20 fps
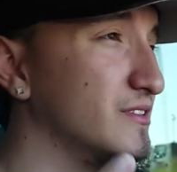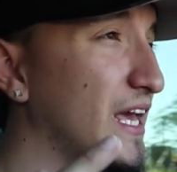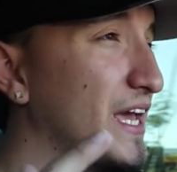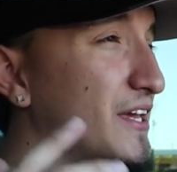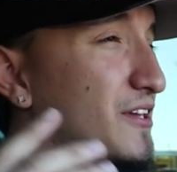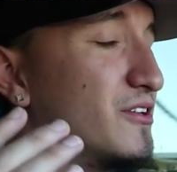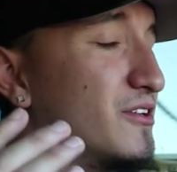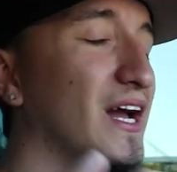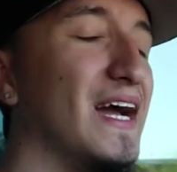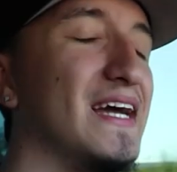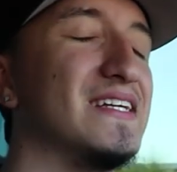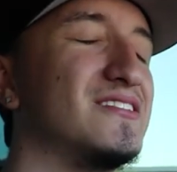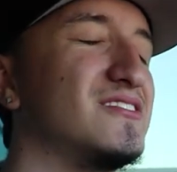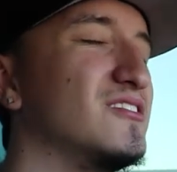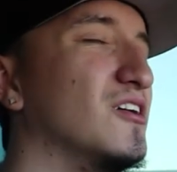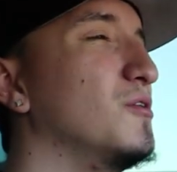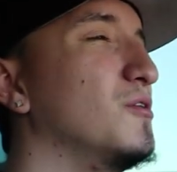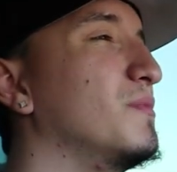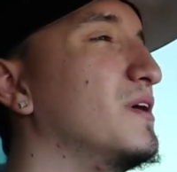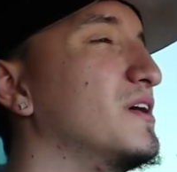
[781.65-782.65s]
Thank you guys
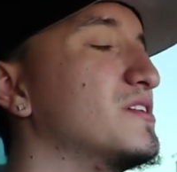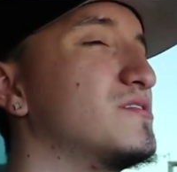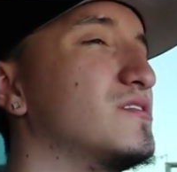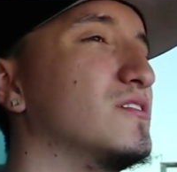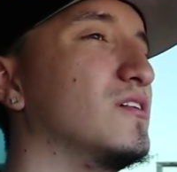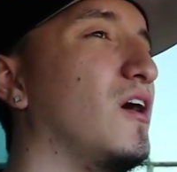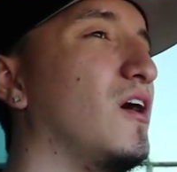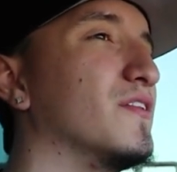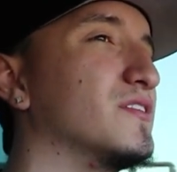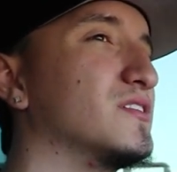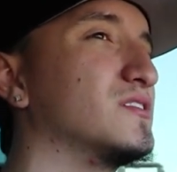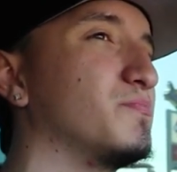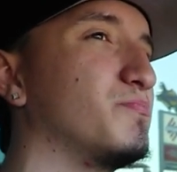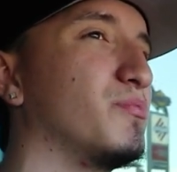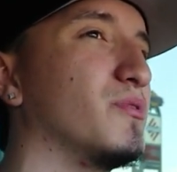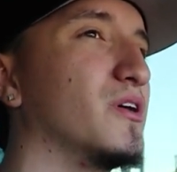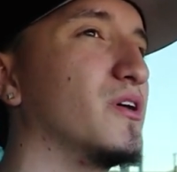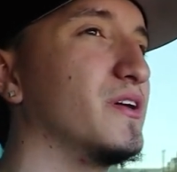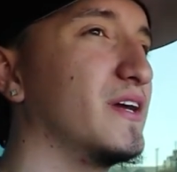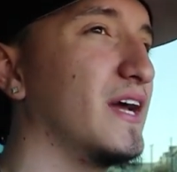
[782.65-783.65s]
so much. You know, all the
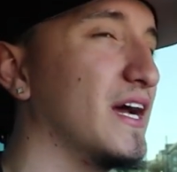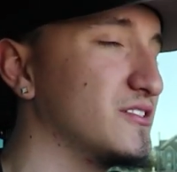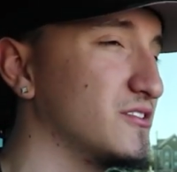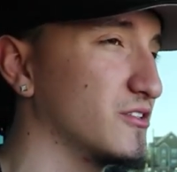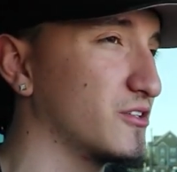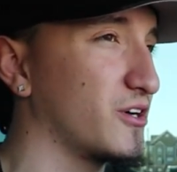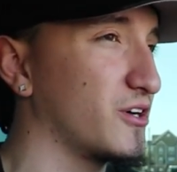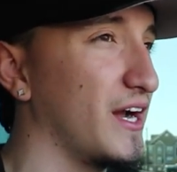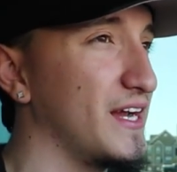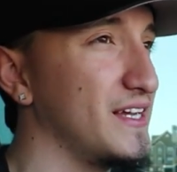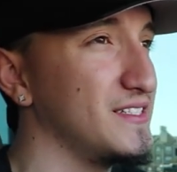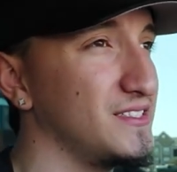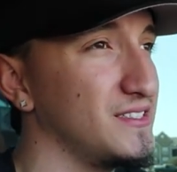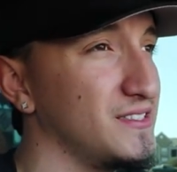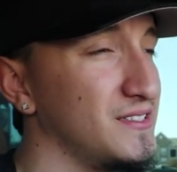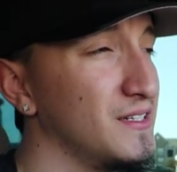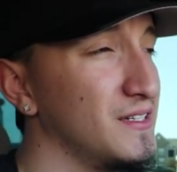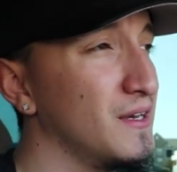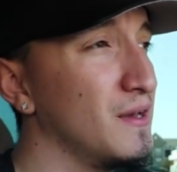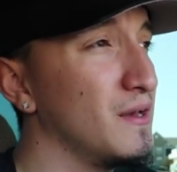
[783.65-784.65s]
support. You guys are
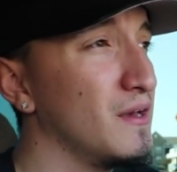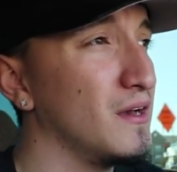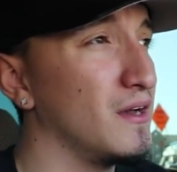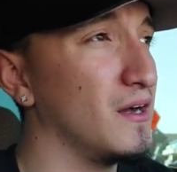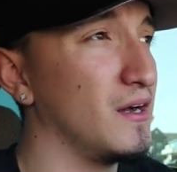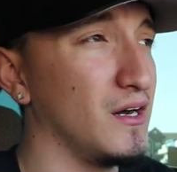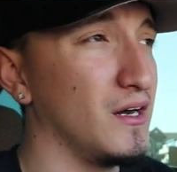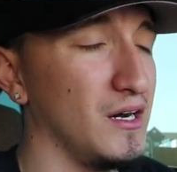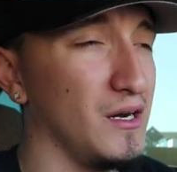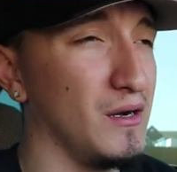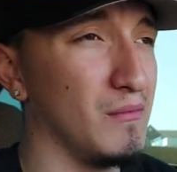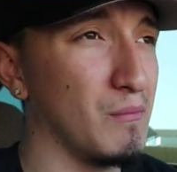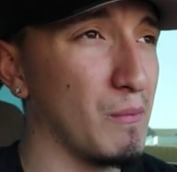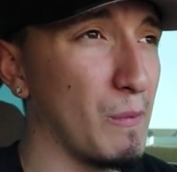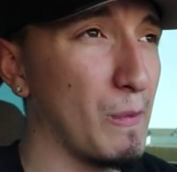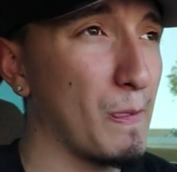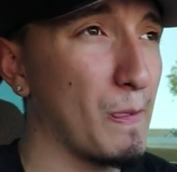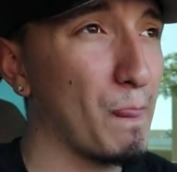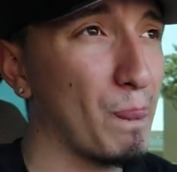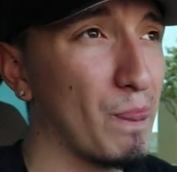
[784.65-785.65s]
crazy.
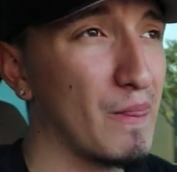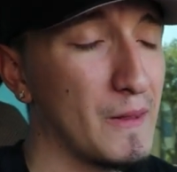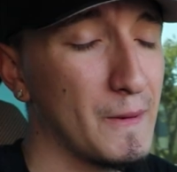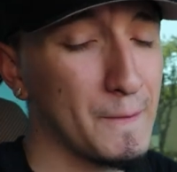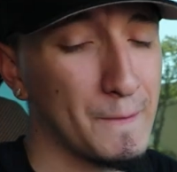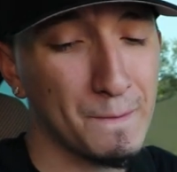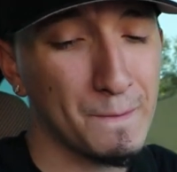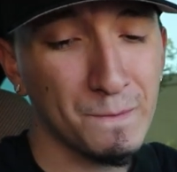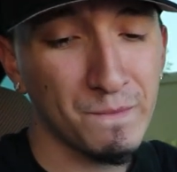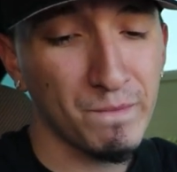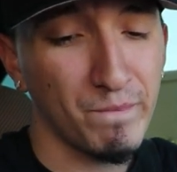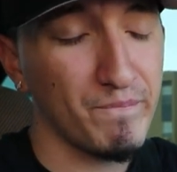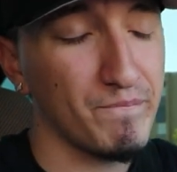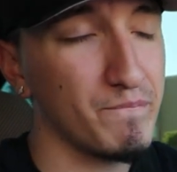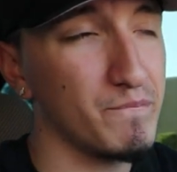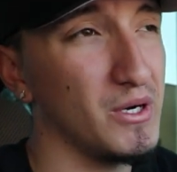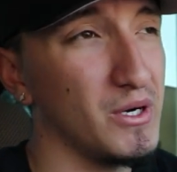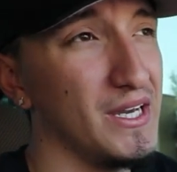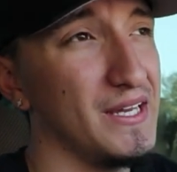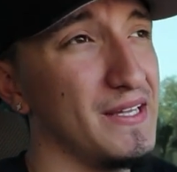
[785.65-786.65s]
Um,
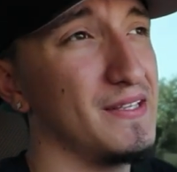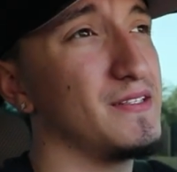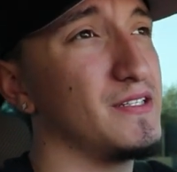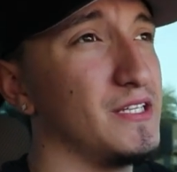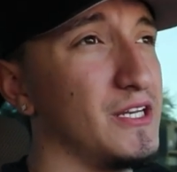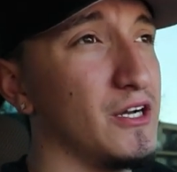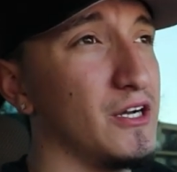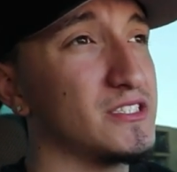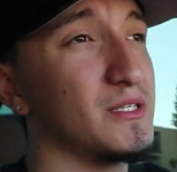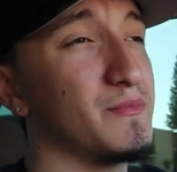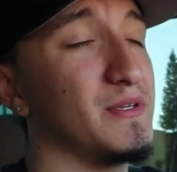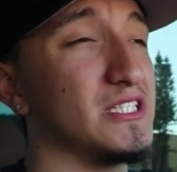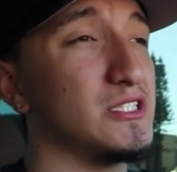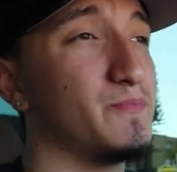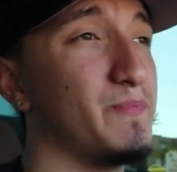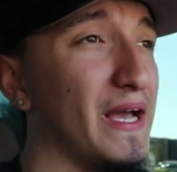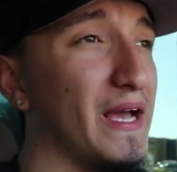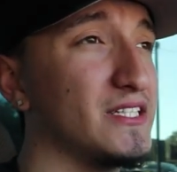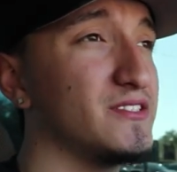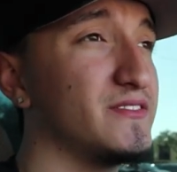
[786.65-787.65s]
but, you know, it's going to be a
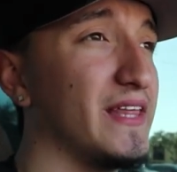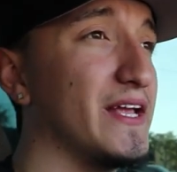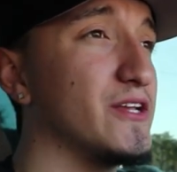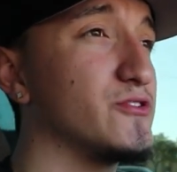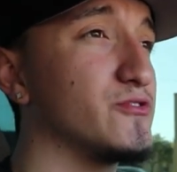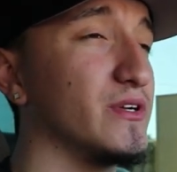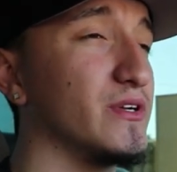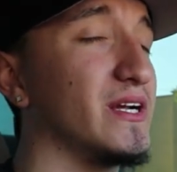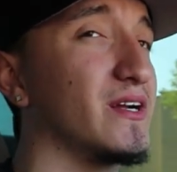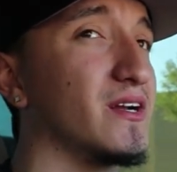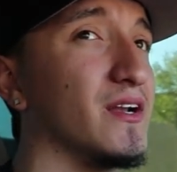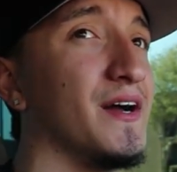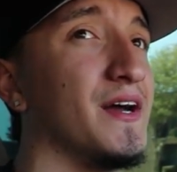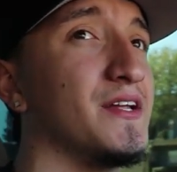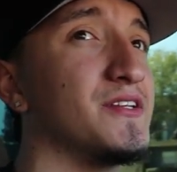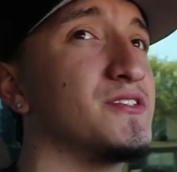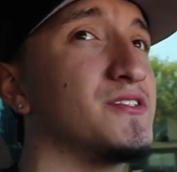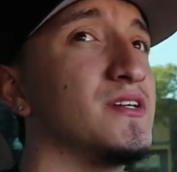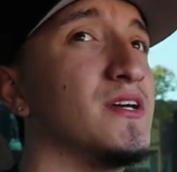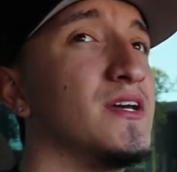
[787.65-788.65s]
spec stage three
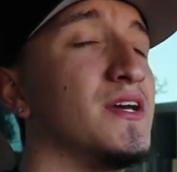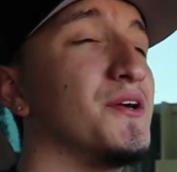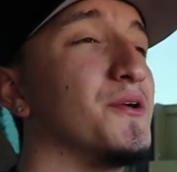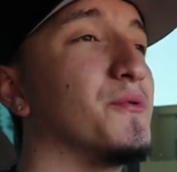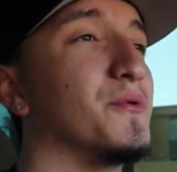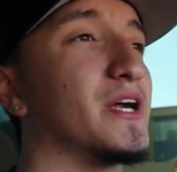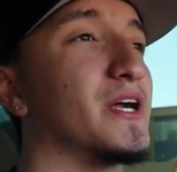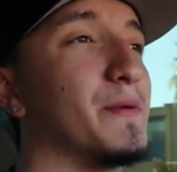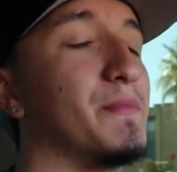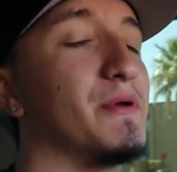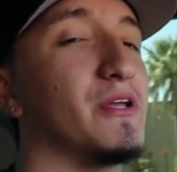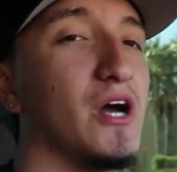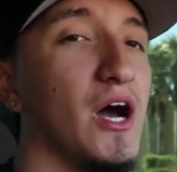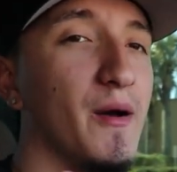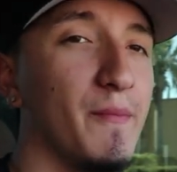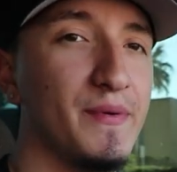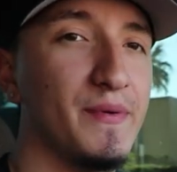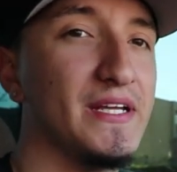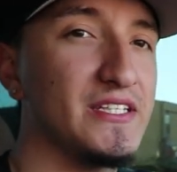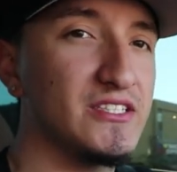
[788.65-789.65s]
clutch. We're going to be
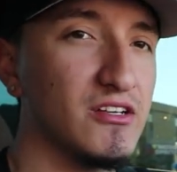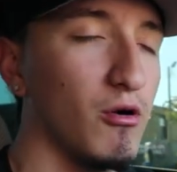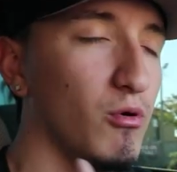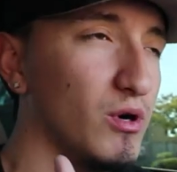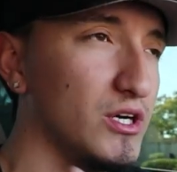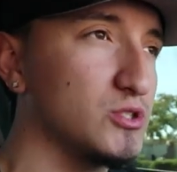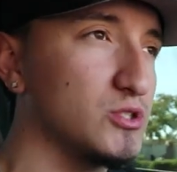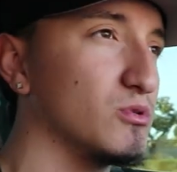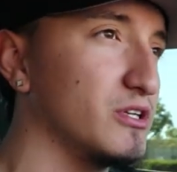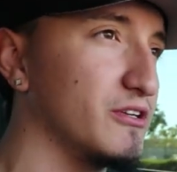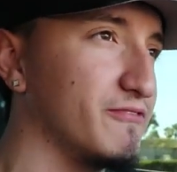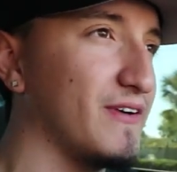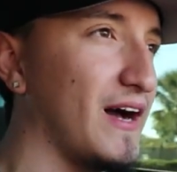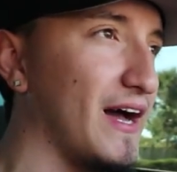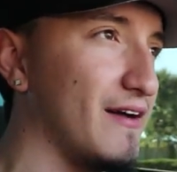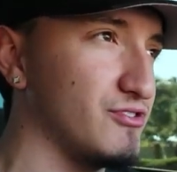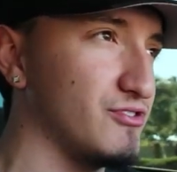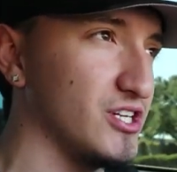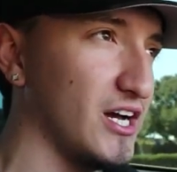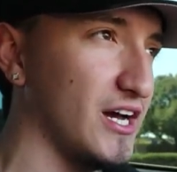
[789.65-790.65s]
upping it to a one
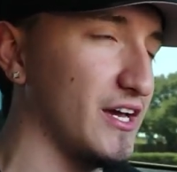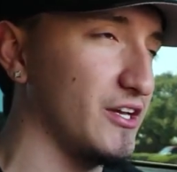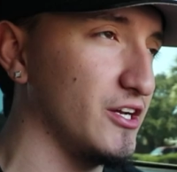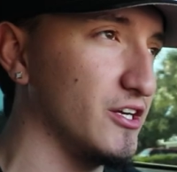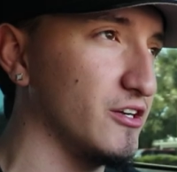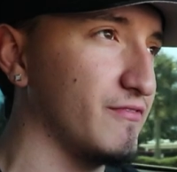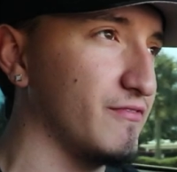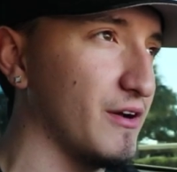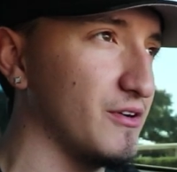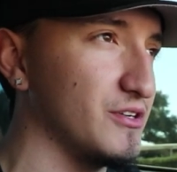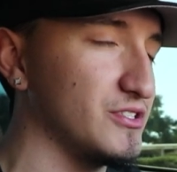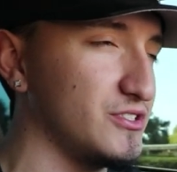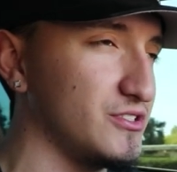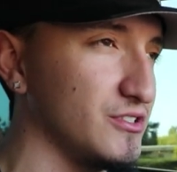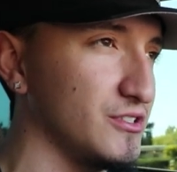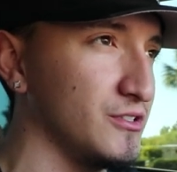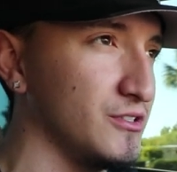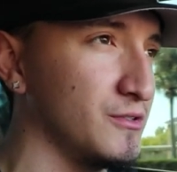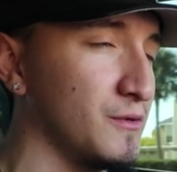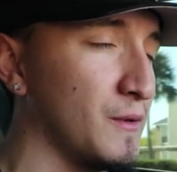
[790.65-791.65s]
twenty-five shot here very
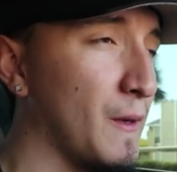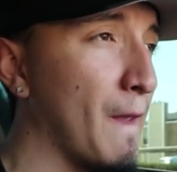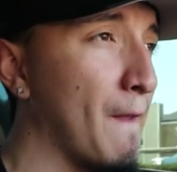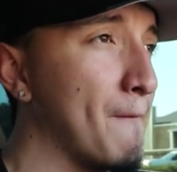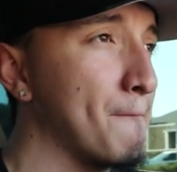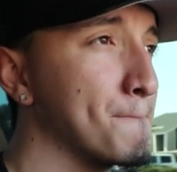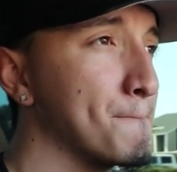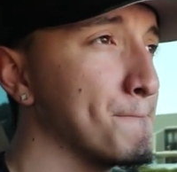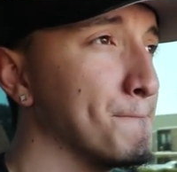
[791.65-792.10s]
soon.